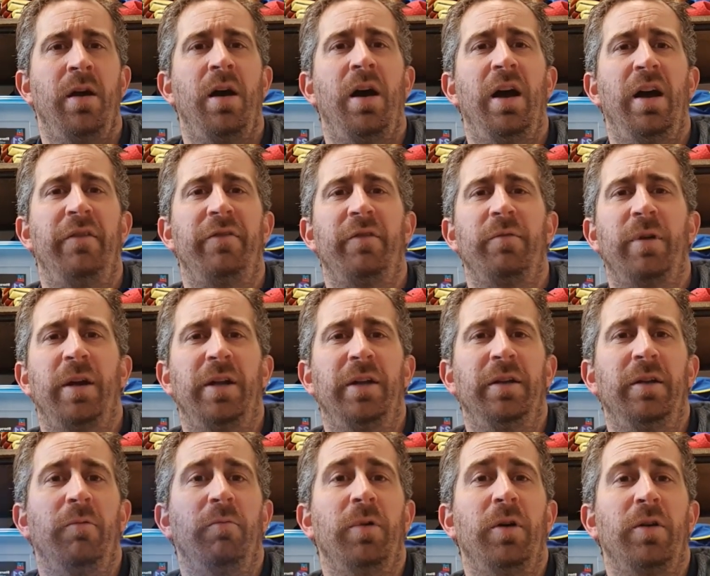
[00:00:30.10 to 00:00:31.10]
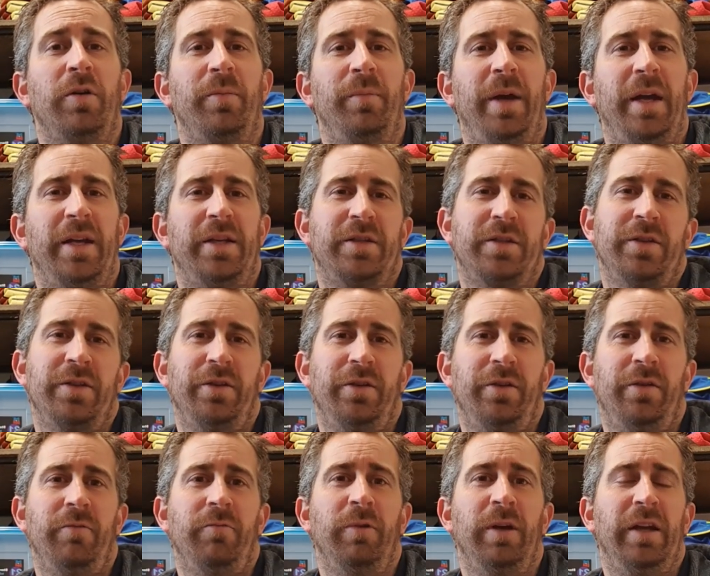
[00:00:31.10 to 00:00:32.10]
Hi everyone, welcome back
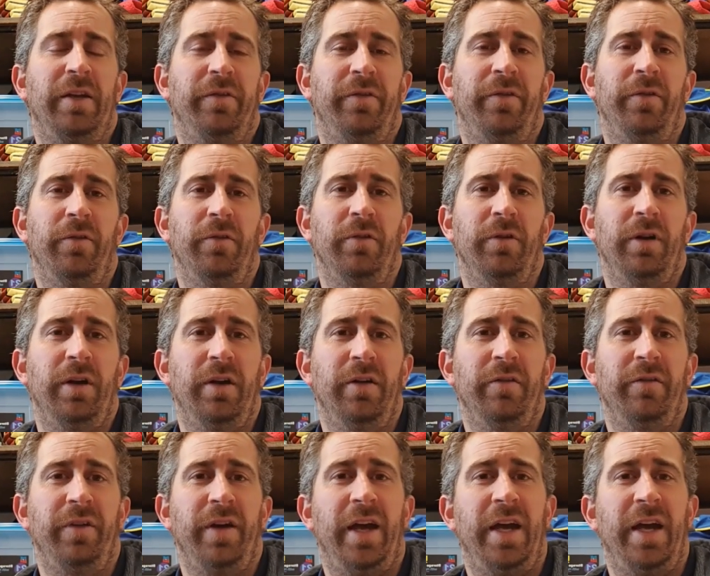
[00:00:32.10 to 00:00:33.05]
to week 4 of